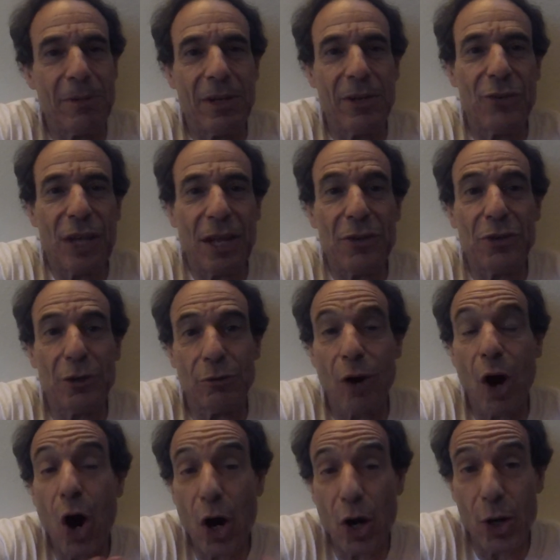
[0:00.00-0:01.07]
a sense
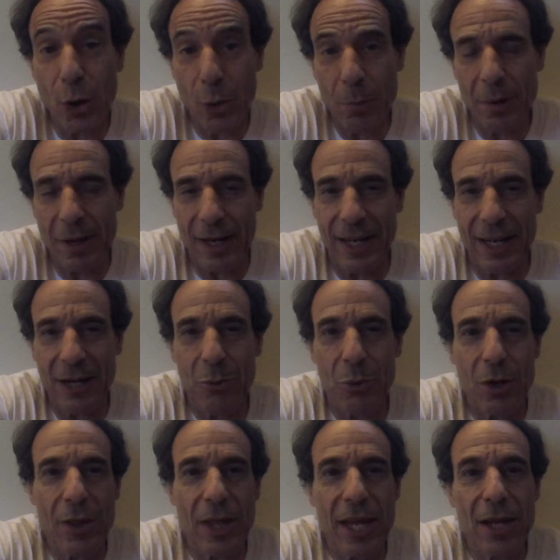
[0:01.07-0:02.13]
of heart opening
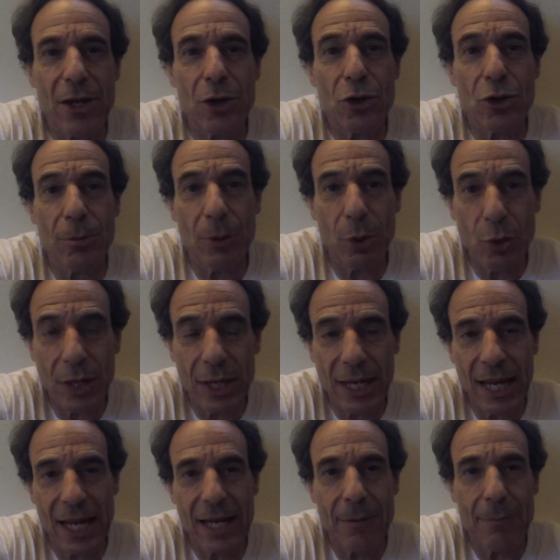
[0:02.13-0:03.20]
where they can
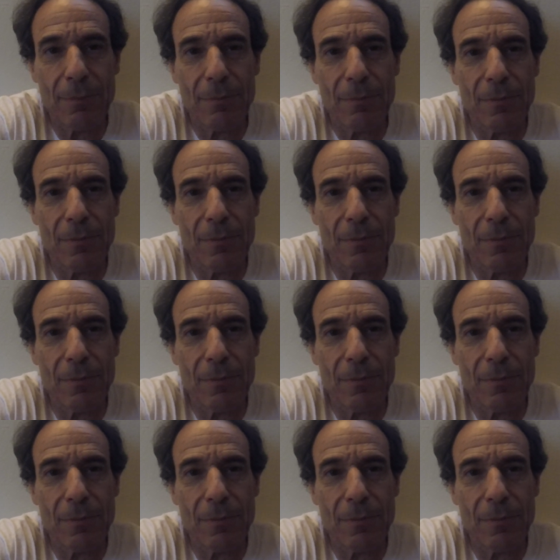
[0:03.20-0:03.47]
communicate